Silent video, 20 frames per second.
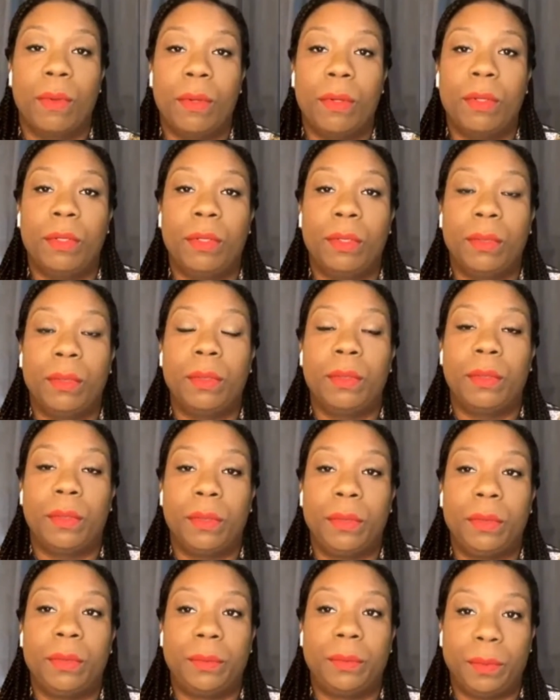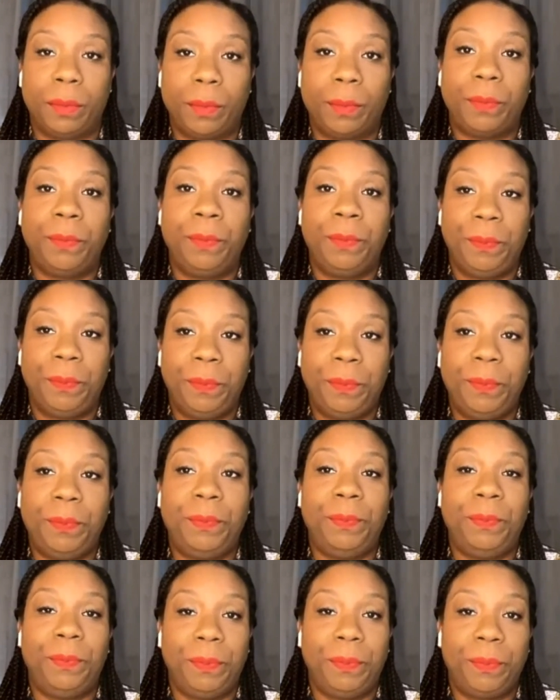
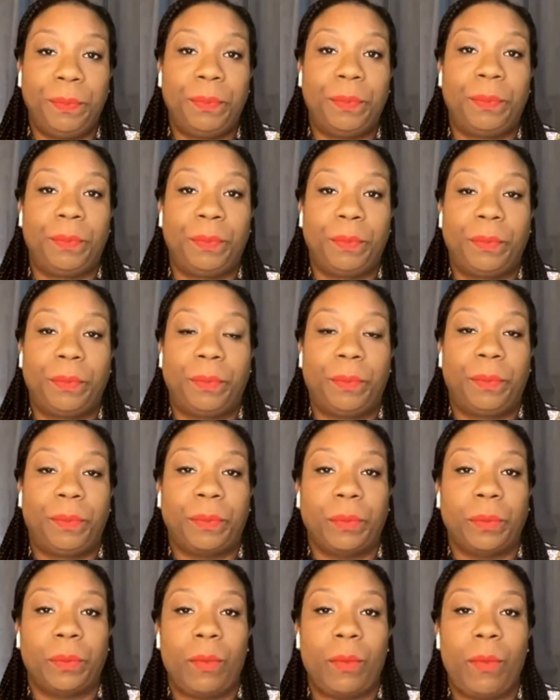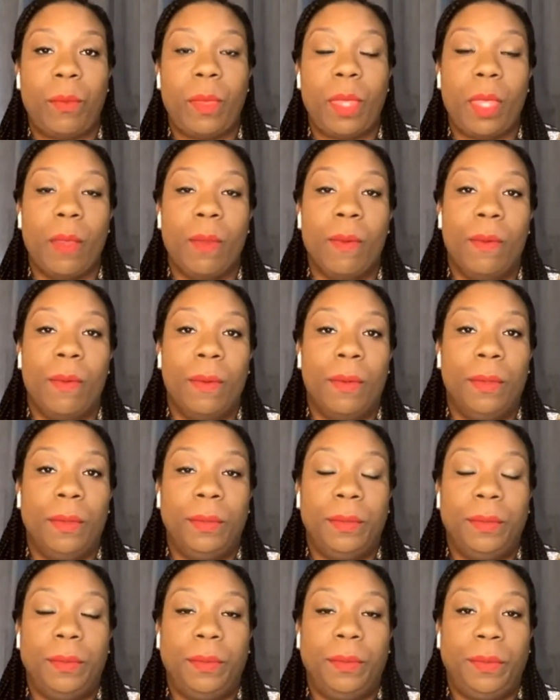
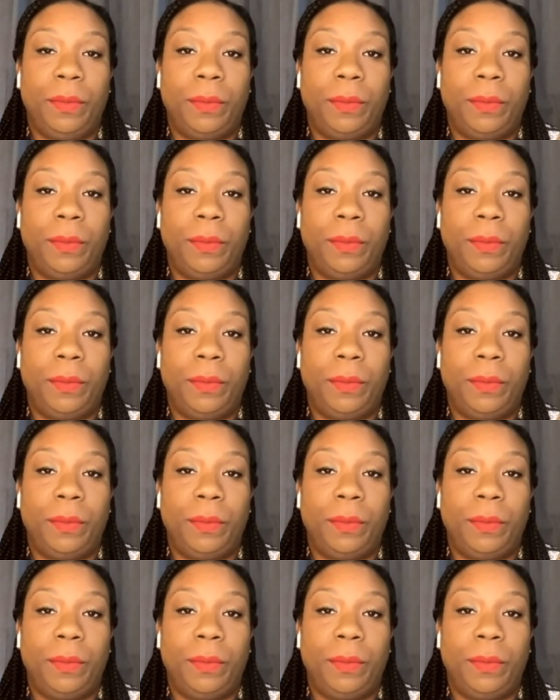This person isn't speaking.